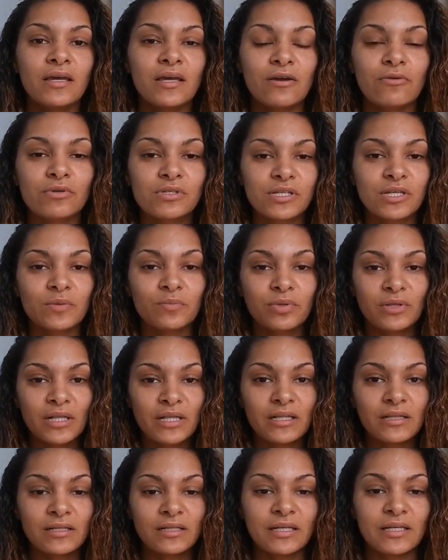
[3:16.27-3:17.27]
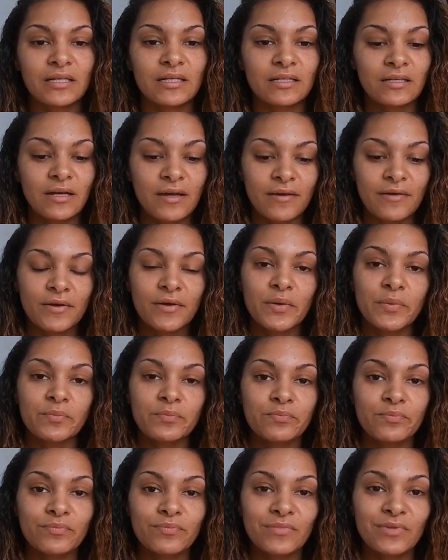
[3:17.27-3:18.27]
It was completely
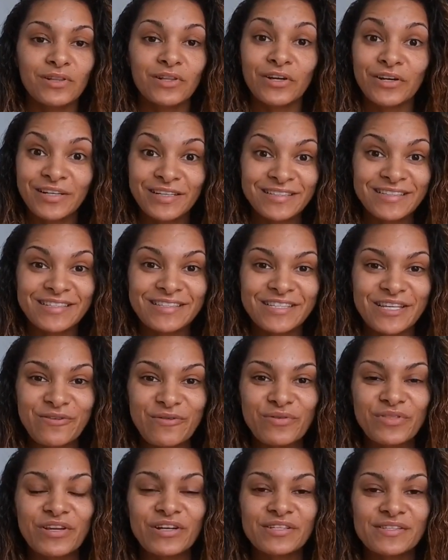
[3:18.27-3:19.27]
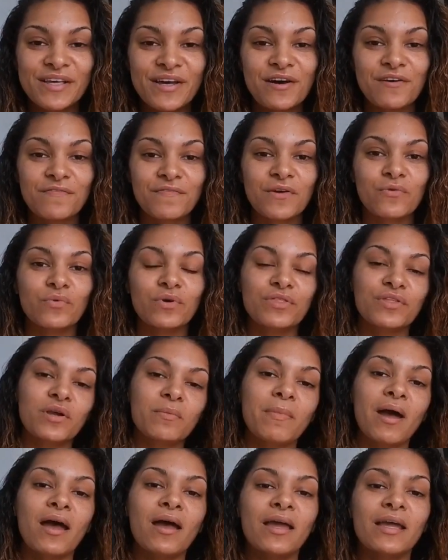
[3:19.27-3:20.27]
learning to sit with yourself and with
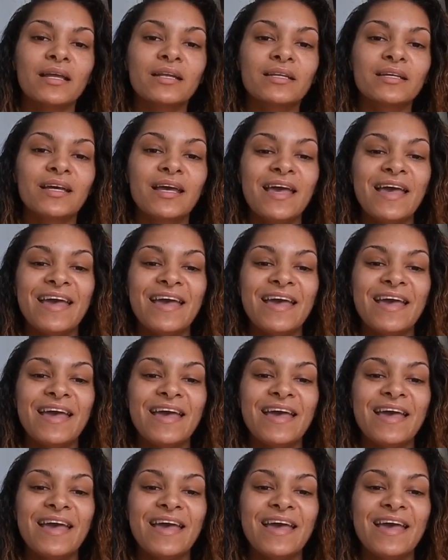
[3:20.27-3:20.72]
your mind.